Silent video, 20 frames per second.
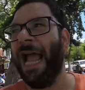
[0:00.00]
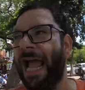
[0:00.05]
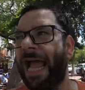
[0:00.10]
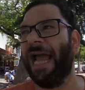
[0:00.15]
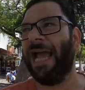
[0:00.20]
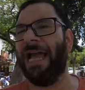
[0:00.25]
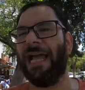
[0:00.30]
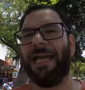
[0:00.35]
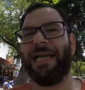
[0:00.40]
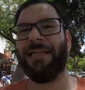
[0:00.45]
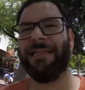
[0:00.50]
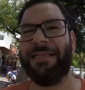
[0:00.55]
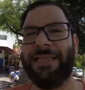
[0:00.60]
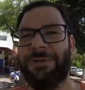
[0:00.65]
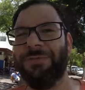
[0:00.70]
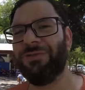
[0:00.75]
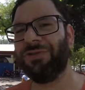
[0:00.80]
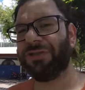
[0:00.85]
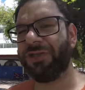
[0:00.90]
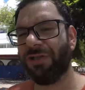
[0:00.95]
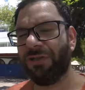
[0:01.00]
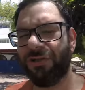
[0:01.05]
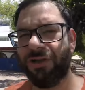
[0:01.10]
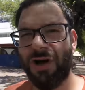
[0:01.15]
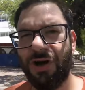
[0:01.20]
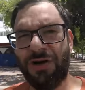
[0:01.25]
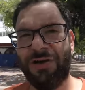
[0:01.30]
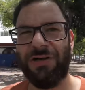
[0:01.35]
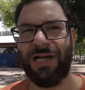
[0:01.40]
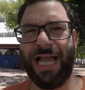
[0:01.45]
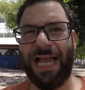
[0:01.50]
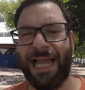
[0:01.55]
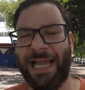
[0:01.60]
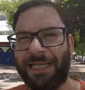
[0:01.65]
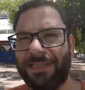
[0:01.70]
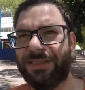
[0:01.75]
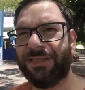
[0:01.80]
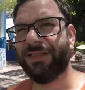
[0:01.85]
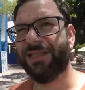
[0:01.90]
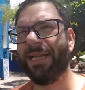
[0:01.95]
and it was a long
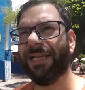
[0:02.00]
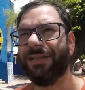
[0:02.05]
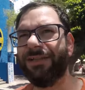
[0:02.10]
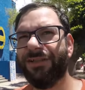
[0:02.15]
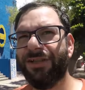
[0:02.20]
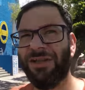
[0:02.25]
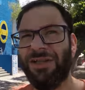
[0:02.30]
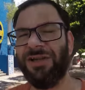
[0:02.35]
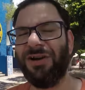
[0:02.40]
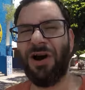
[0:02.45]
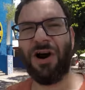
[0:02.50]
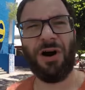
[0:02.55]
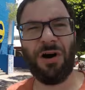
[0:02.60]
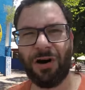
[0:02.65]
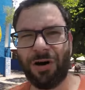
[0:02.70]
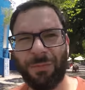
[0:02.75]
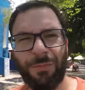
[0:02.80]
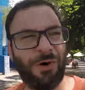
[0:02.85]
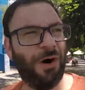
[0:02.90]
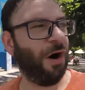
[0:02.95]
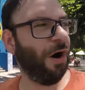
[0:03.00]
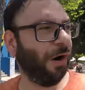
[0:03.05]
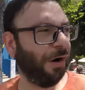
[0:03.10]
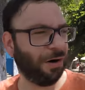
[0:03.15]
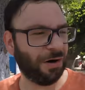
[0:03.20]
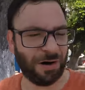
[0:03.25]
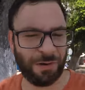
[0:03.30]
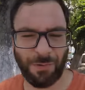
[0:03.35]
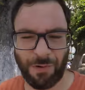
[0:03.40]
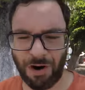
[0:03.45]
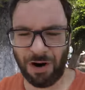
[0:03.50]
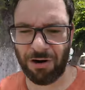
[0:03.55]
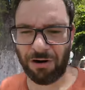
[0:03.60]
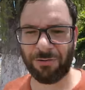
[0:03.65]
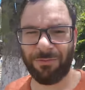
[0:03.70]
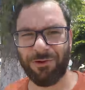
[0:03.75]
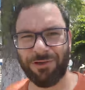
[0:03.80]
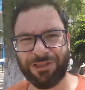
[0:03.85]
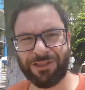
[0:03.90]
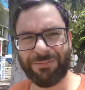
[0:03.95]
ass and horrible horrible
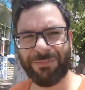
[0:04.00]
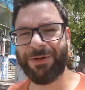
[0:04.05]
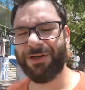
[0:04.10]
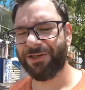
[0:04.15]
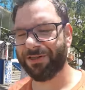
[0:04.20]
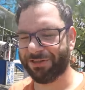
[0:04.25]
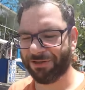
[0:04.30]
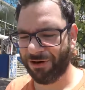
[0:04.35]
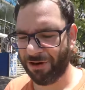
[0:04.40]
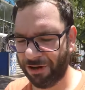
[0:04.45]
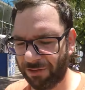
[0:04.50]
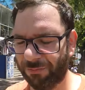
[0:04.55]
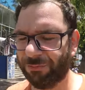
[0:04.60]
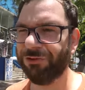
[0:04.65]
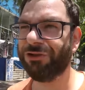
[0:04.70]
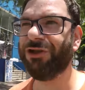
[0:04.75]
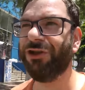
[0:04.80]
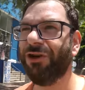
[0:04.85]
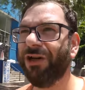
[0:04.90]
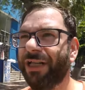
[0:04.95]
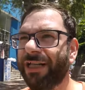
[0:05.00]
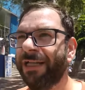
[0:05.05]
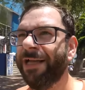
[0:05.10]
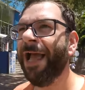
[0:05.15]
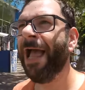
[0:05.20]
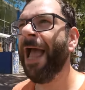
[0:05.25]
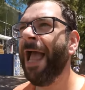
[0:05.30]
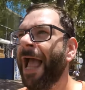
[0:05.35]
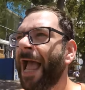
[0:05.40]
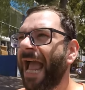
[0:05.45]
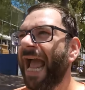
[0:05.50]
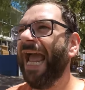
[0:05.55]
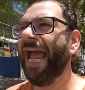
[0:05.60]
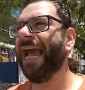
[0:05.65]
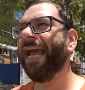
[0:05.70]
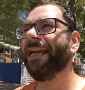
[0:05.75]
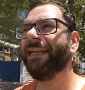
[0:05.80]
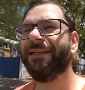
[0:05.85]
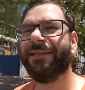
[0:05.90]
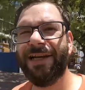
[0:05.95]
horrible experience and horrible journey
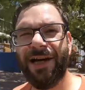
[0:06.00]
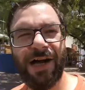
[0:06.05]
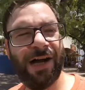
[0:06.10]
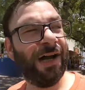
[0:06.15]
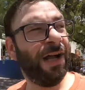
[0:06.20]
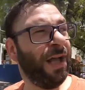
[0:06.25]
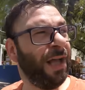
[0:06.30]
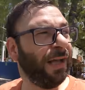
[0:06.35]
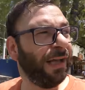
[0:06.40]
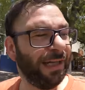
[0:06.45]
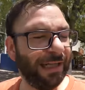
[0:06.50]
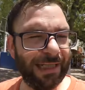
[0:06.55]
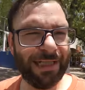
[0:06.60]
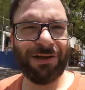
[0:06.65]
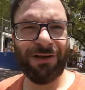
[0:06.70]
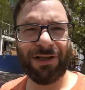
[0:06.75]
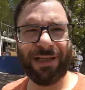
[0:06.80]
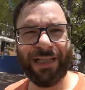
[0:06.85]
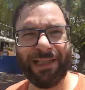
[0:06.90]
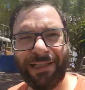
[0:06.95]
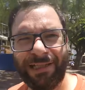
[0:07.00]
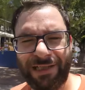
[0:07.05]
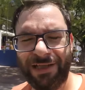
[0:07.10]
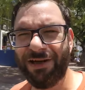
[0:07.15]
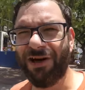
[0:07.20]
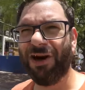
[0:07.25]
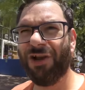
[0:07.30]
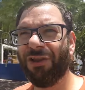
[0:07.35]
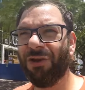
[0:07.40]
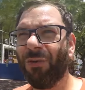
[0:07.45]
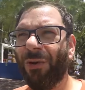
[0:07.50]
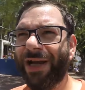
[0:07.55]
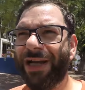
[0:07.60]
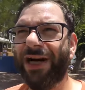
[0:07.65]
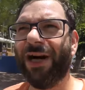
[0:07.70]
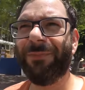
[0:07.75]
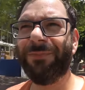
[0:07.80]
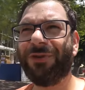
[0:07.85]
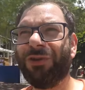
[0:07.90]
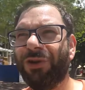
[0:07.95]
and uh, literally all the way
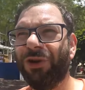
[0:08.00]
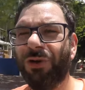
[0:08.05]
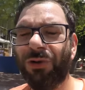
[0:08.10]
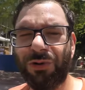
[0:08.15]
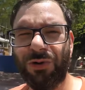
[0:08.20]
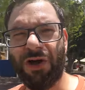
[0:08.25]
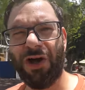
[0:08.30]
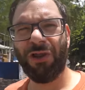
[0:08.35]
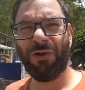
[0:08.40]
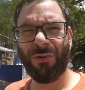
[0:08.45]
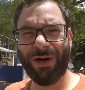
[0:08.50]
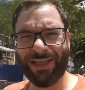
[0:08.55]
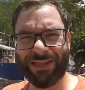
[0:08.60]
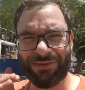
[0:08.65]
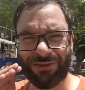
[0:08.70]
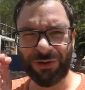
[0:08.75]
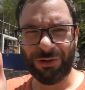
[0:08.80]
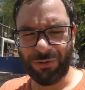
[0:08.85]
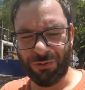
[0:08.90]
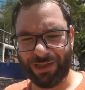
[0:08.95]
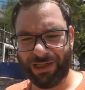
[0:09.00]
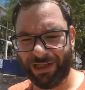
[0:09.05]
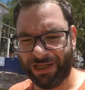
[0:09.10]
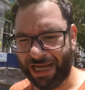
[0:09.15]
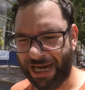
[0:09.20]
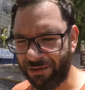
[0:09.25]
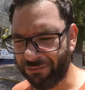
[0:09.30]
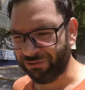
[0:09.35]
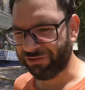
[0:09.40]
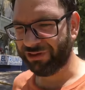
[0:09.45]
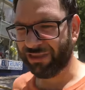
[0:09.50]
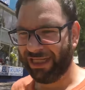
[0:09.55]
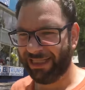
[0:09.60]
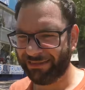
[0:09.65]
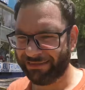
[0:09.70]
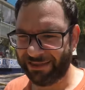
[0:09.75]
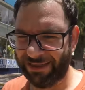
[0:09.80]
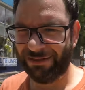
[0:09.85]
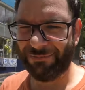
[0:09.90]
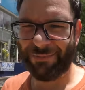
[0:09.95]
up through all the way through it I was
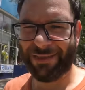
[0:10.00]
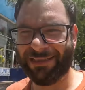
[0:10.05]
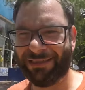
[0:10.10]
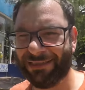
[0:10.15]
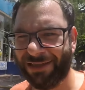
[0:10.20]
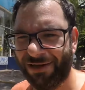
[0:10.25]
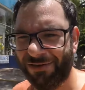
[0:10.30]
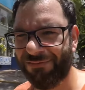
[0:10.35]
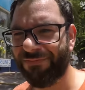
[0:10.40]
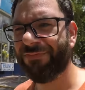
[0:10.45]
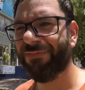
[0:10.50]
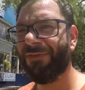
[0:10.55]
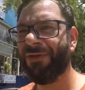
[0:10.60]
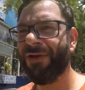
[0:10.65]
like telling myself